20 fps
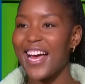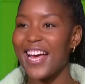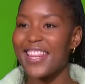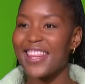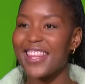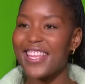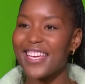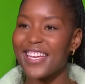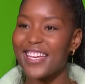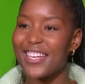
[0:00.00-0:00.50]

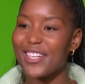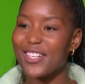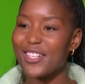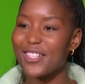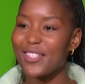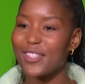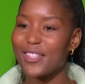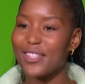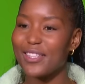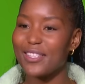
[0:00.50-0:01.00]
think
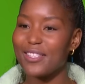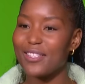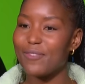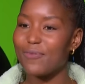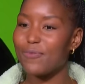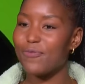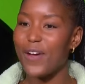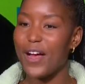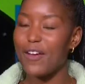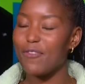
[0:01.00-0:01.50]

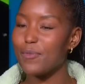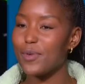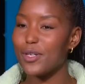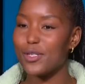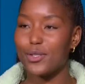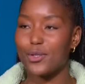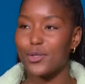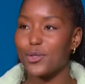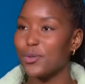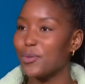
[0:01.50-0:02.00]
five
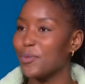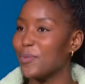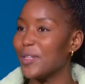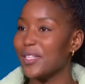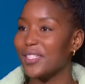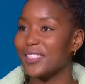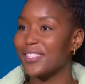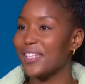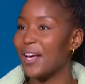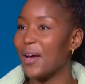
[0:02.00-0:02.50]
minutes, two
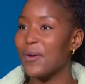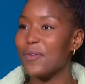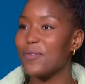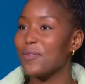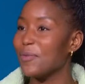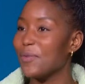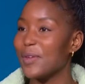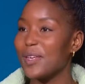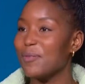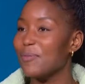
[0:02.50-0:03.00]
minutes, however
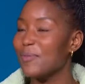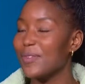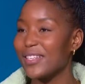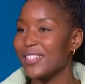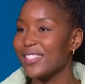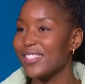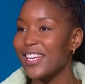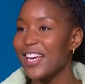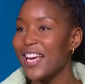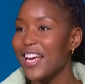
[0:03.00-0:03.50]
many
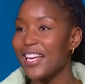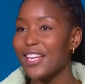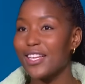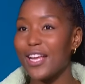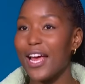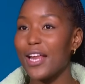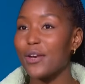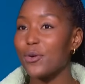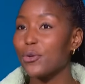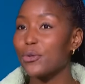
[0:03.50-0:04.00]
minutes.
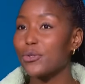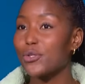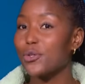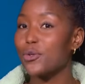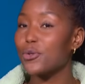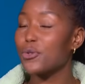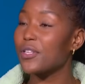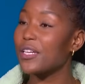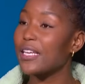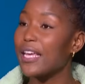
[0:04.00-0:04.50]
And
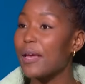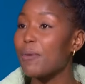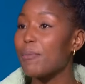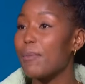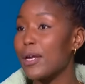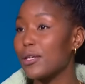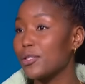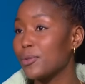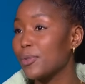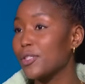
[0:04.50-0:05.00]
also the game
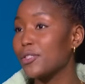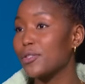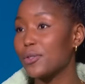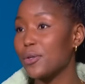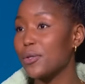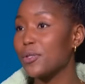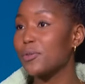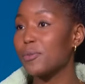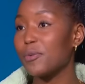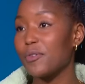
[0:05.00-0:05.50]
management is
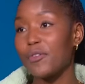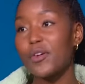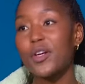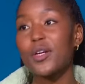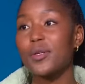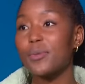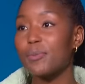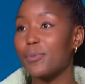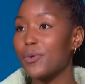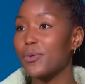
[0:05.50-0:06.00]
going to be very
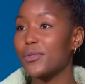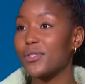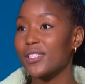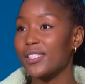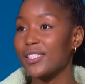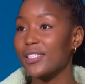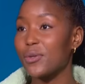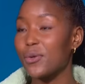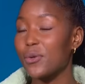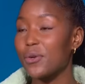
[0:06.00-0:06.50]

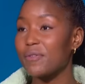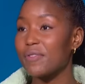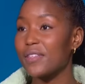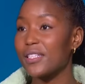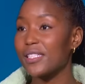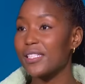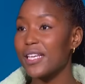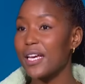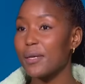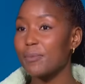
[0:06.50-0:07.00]
important in all of
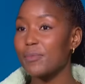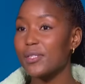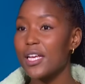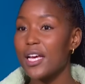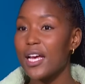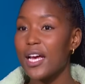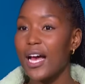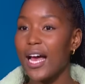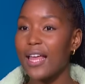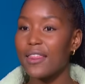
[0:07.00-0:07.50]
these games.
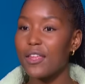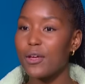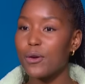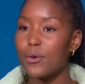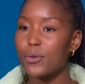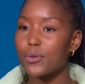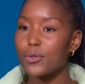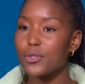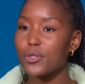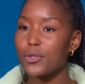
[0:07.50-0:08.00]
I think
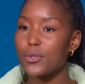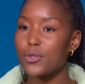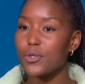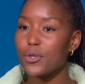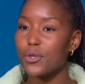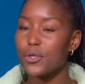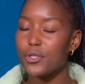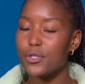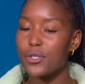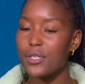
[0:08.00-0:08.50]
also you're
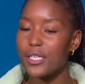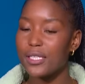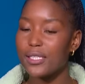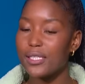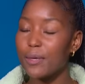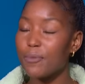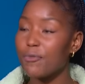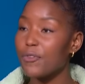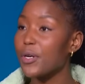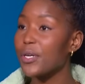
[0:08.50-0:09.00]
going to need
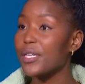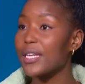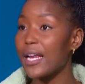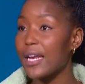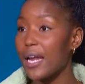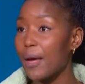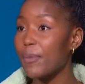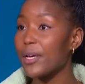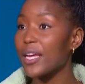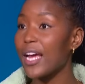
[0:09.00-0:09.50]
some very dynamic